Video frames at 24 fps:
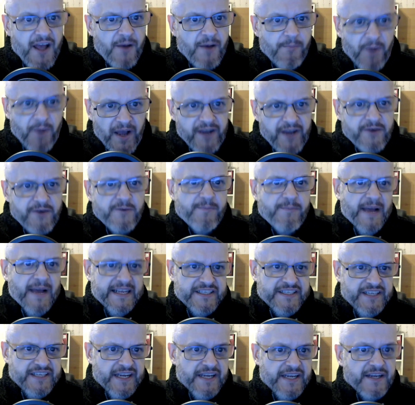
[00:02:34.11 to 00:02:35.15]
Michael
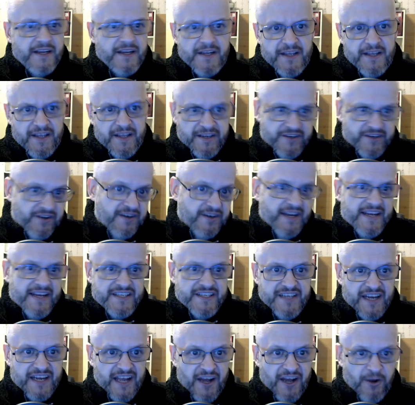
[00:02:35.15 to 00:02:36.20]
Massey, you need
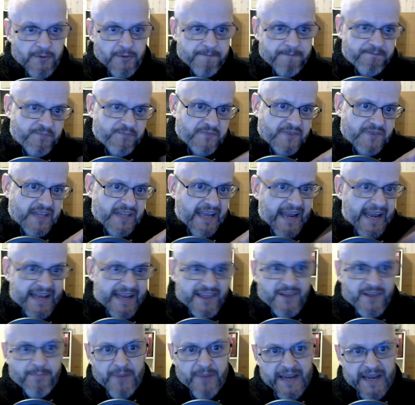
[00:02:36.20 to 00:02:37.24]
to go. In
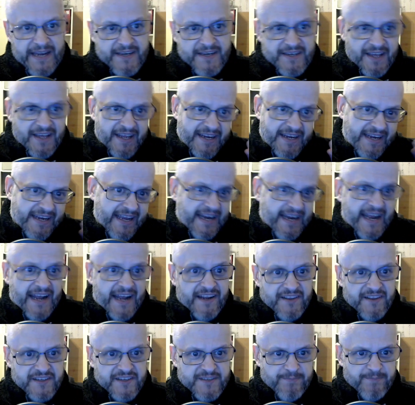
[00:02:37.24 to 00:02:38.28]
the bin, get out
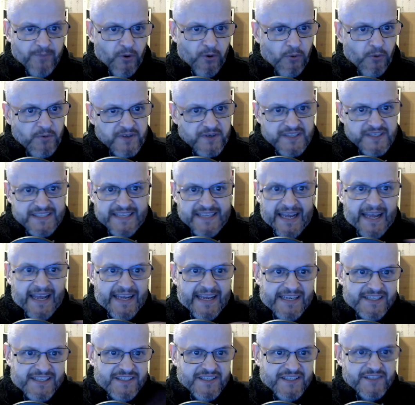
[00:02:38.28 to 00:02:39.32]
of the sport, because that
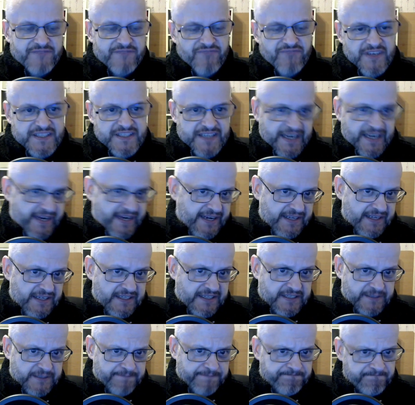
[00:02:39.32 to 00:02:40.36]
is just
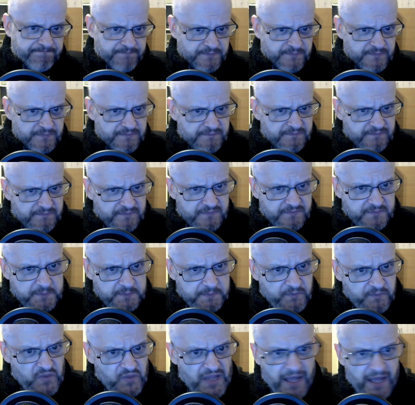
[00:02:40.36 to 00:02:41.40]
ridiculous.
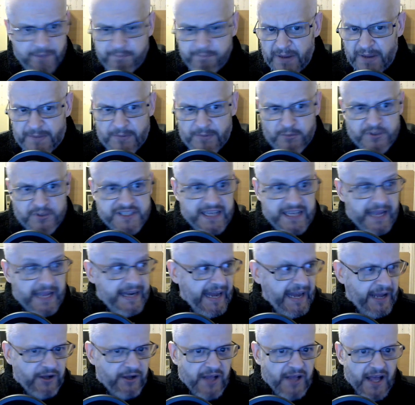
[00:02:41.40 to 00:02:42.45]
And people were saying
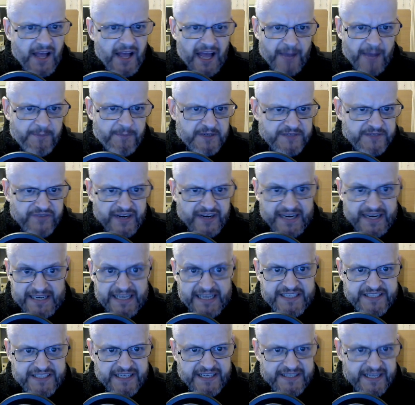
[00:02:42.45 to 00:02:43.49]
how much of a
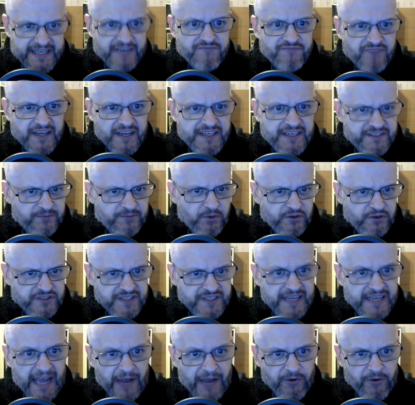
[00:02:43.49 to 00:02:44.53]
classic that race was,
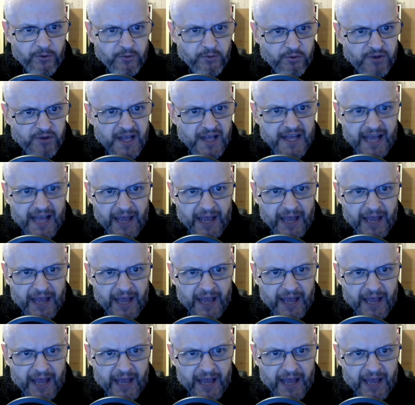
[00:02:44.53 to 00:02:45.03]
and how it will